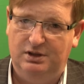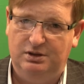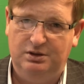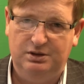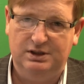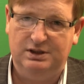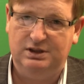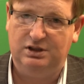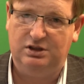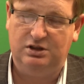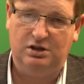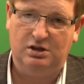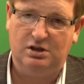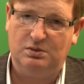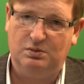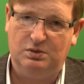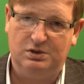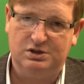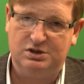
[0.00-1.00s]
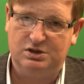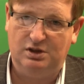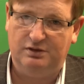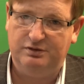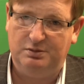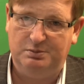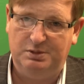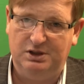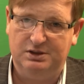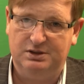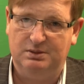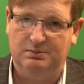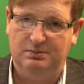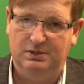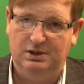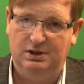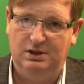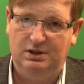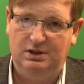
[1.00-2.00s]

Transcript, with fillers: You didn't care one stuff about them.